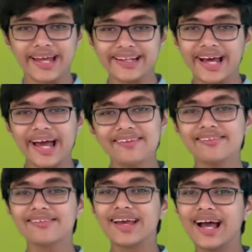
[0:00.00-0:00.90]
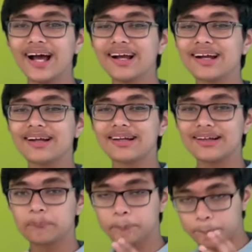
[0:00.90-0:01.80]
it has a
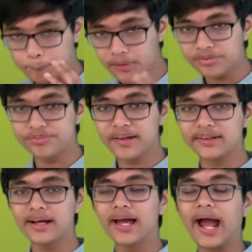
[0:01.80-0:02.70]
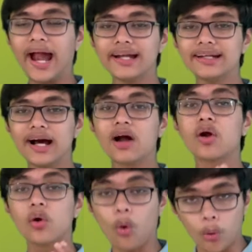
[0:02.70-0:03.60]
perfect and a
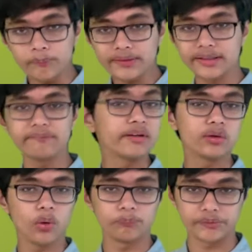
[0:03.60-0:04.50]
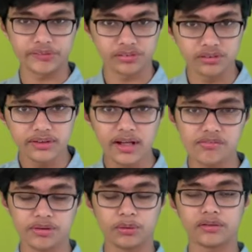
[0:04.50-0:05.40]
common chemical composition
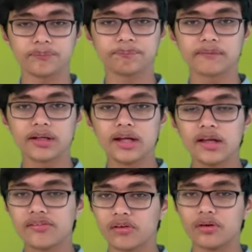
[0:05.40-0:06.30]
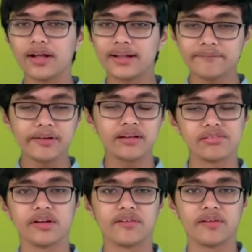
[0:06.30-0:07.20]
everywhere. So, let me give
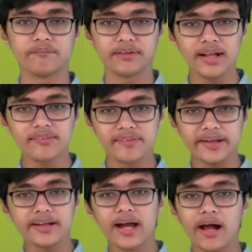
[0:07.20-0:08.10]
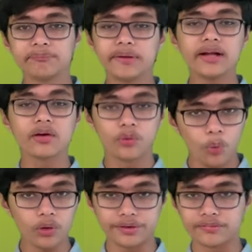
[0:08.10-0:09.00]
you an example. Let's say I bring
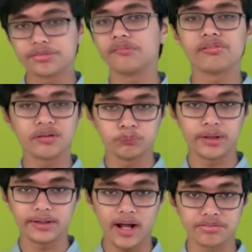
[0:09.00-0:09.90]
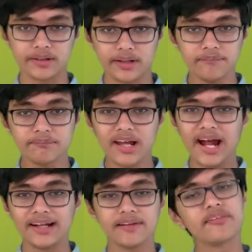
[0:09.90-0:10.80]
gold from somewhere in Africa,
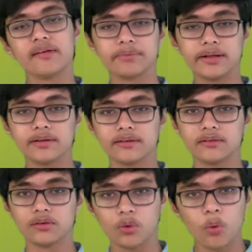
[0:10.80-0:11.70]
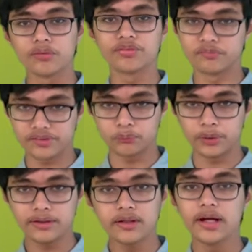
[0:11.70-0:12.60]
and let's say I bring gold from
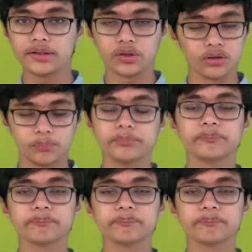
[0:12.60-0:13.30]
somewhere in Europe.